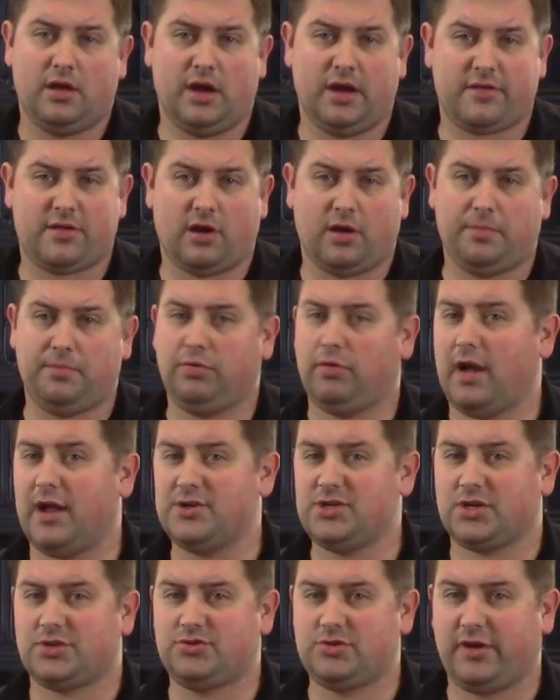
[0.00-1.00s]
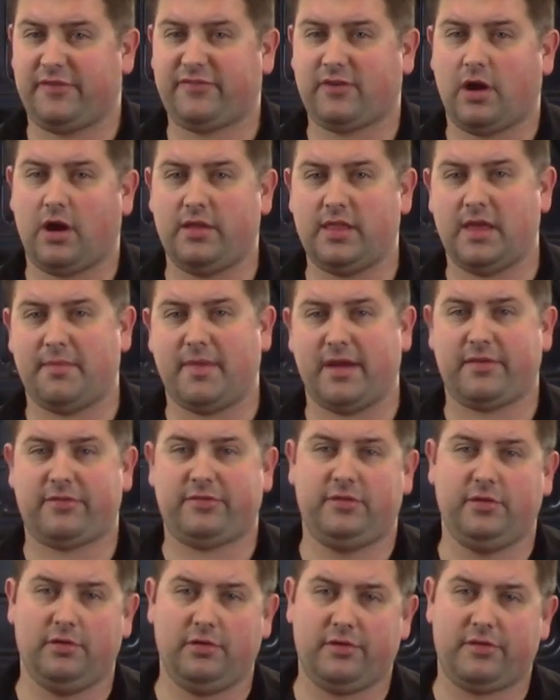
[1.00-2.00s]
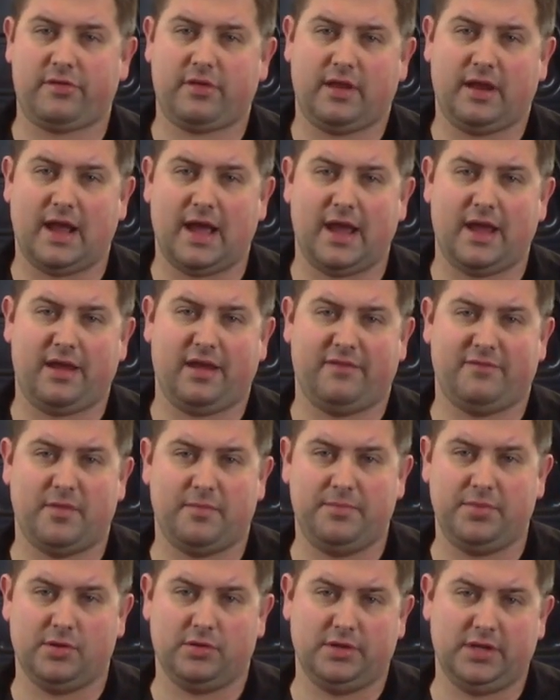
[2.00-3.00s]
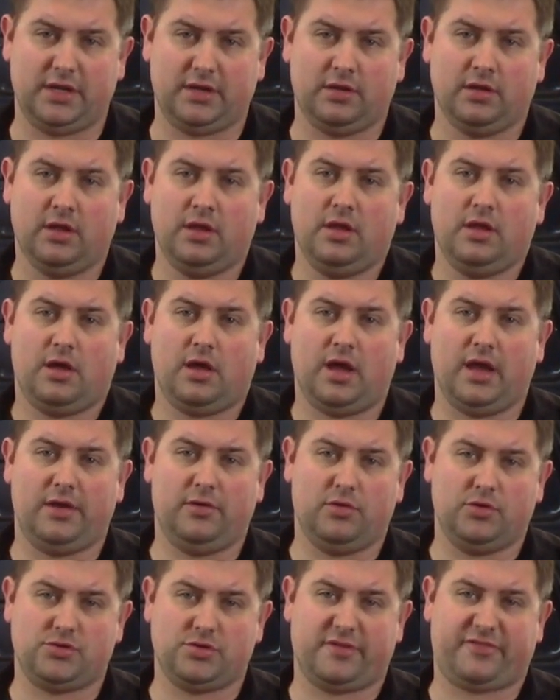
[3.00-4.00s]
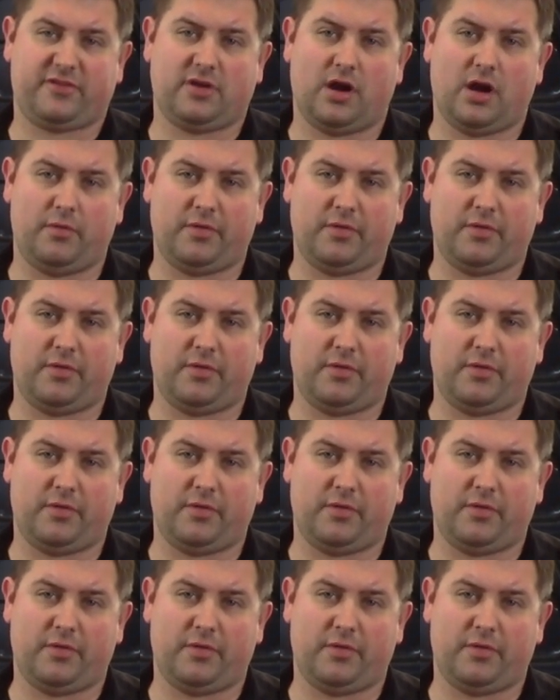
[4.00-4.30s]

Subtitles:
It's our project drift car that my students and I have been building into a drift car.